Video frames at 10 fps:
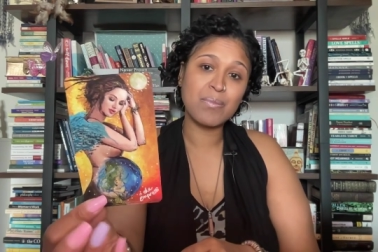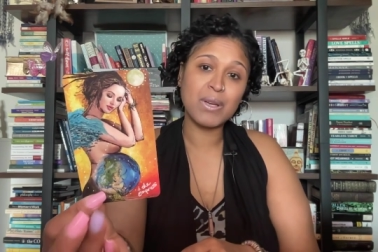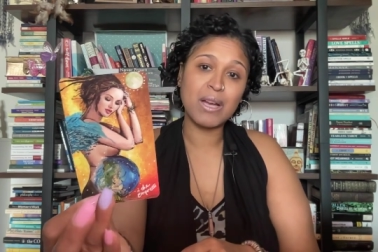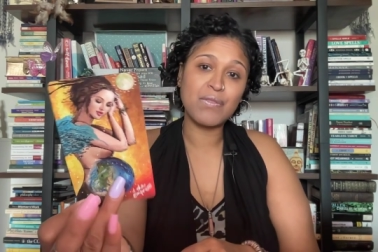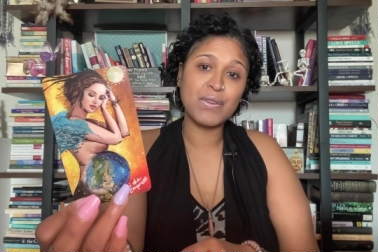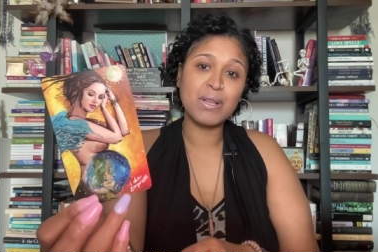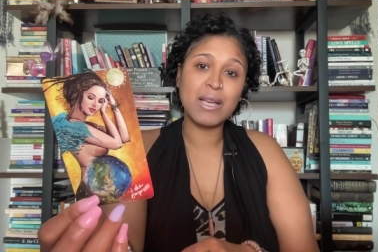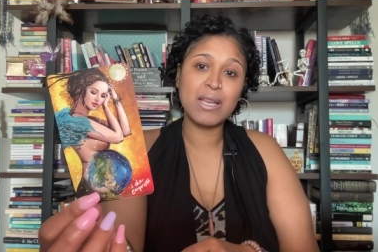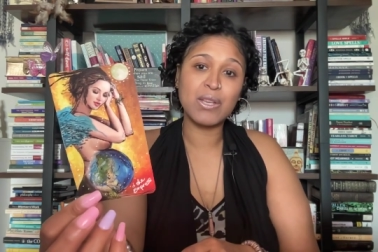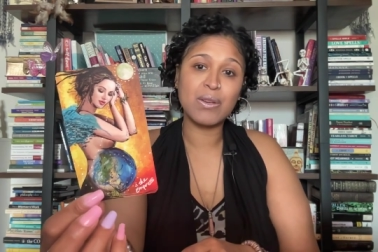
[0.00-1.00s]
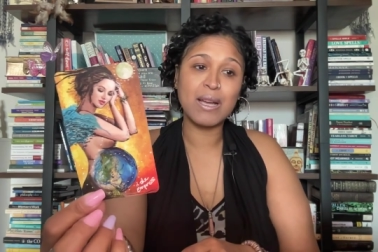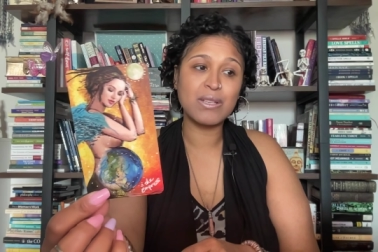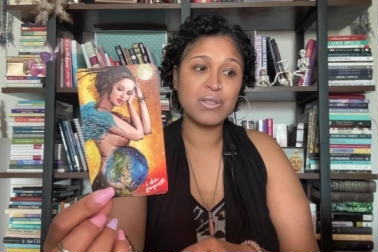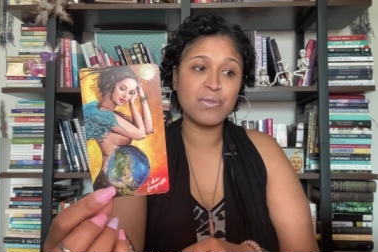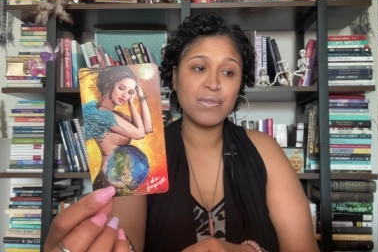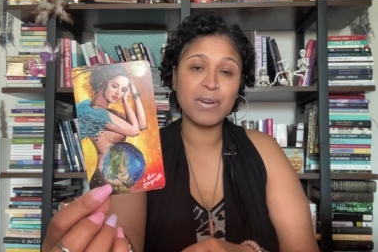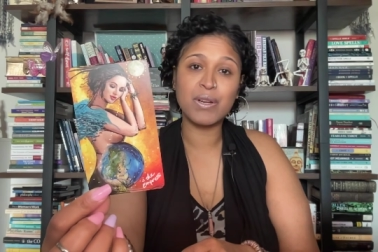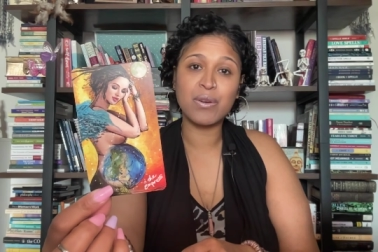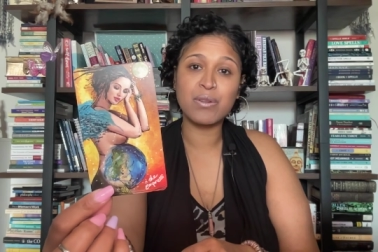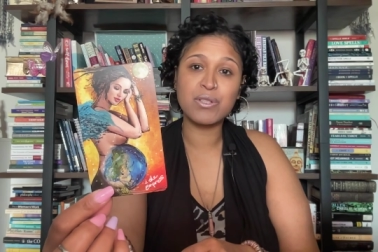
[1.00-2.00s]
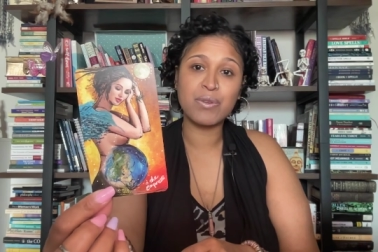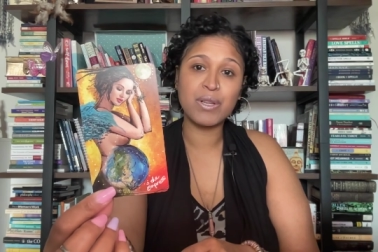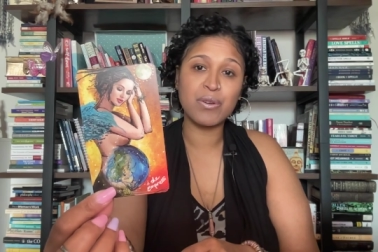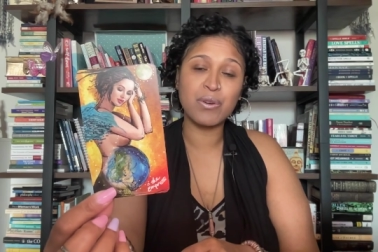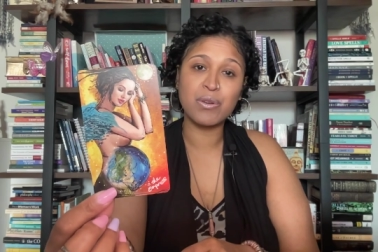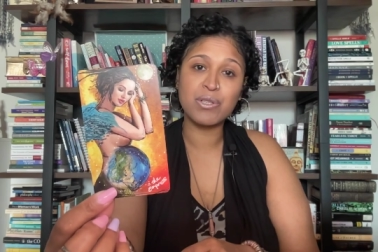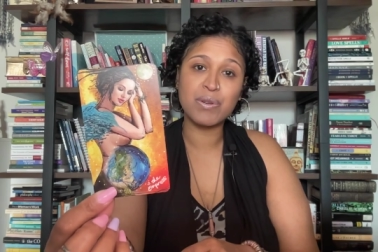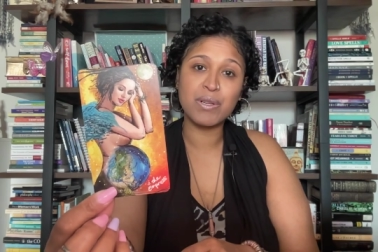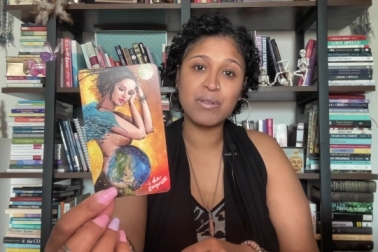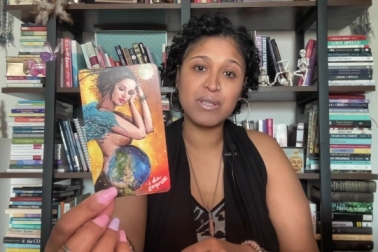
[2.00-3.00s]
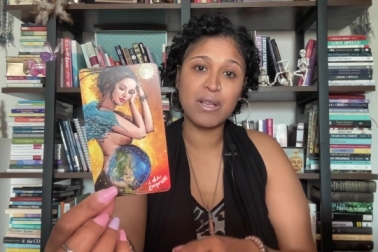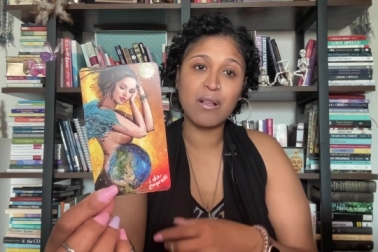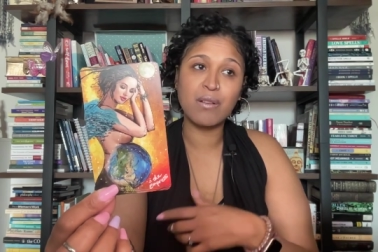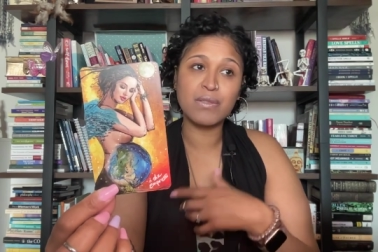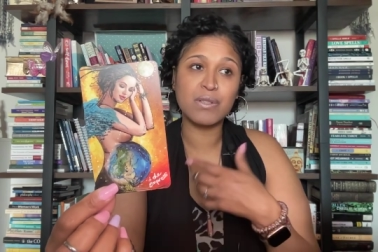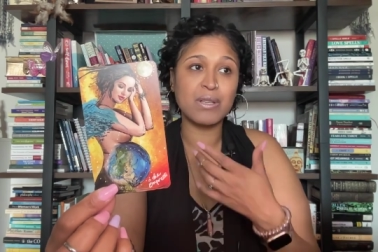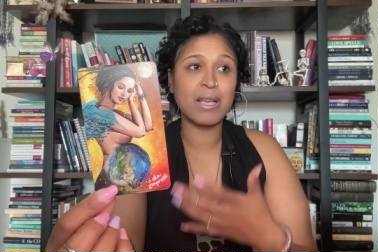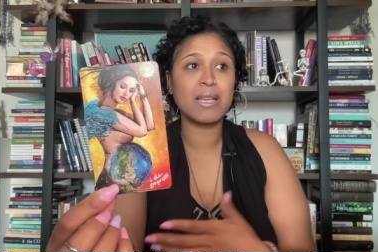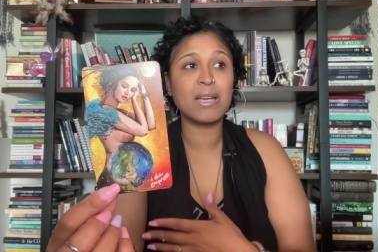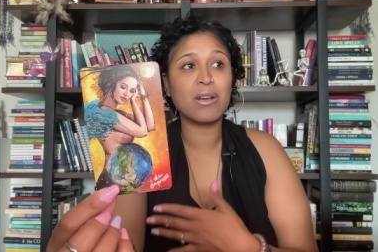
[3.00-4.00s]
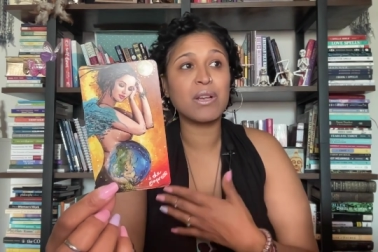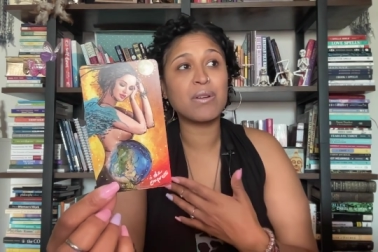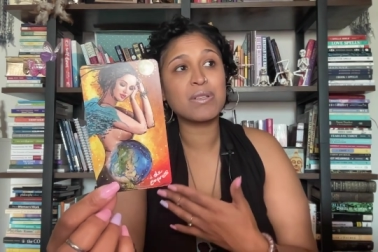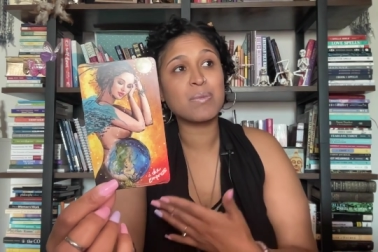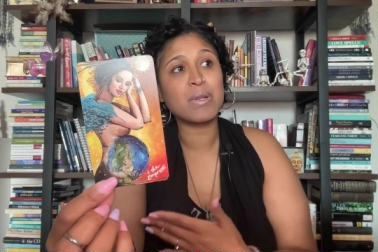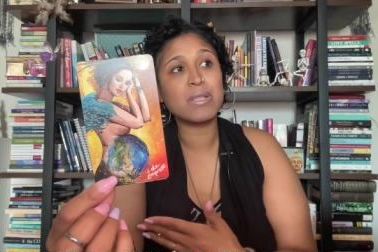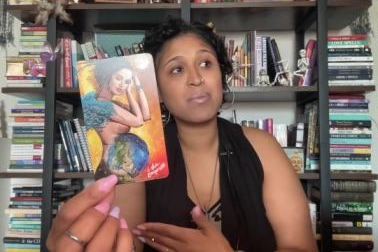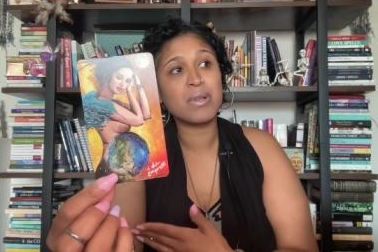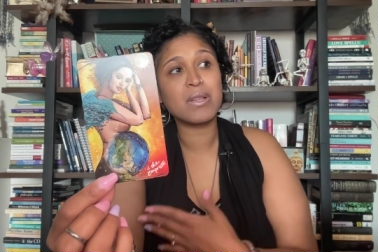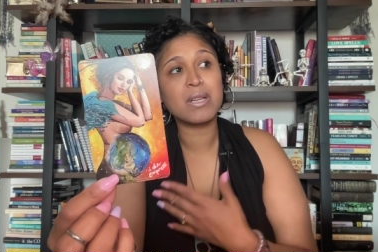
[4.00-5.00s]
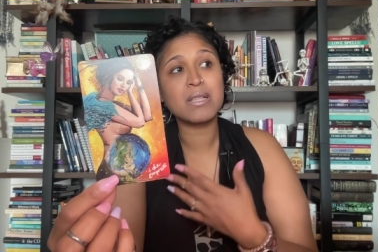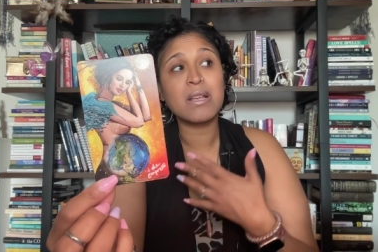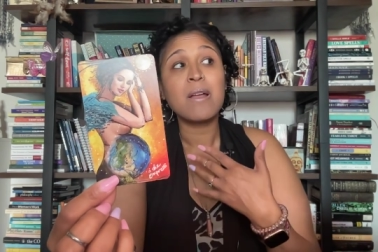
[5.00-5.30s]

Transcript: But I feel like you guys are very nurturing. You're nurturing yourselves, you're taking care of your responsibilities,